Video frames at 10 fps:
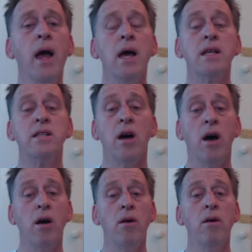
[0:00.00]

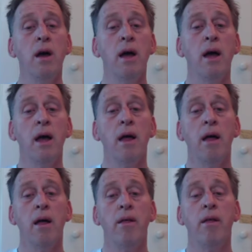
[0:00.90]
So
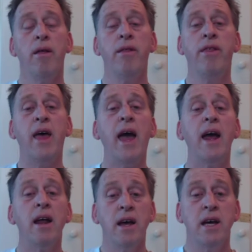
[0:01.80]

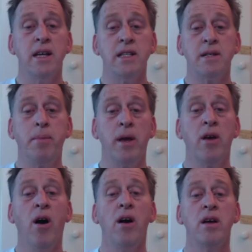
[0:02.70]
that is
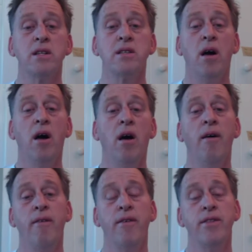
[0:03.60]
because
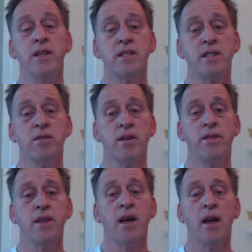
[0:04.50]
of this sort of
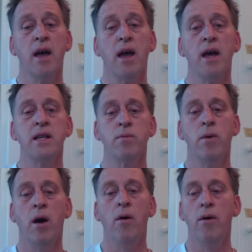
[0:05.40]
thing as
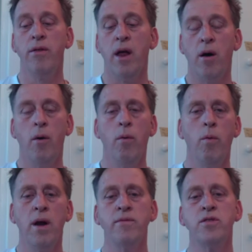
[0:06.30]
well,
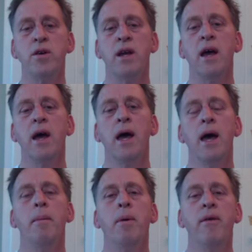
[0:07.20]
what I'm doing here.
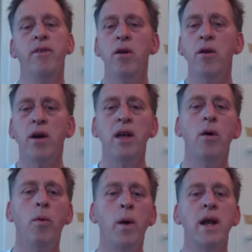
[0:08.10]
But if you look at
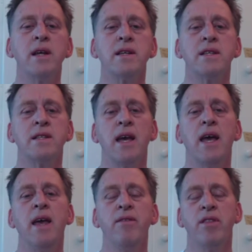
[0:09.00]
your weaknesses,
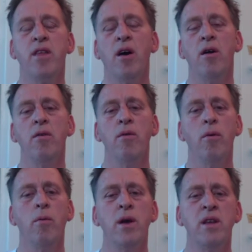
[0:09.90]
even though
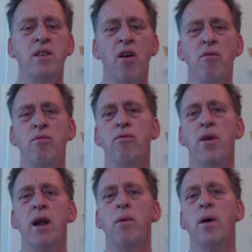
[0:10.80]
we don't
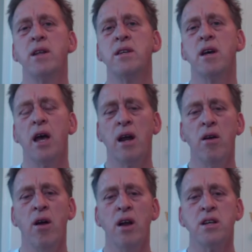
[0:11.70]
really want to
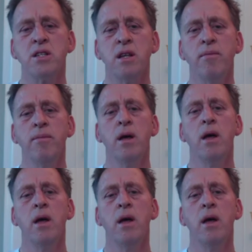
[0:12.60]
acknowledge them,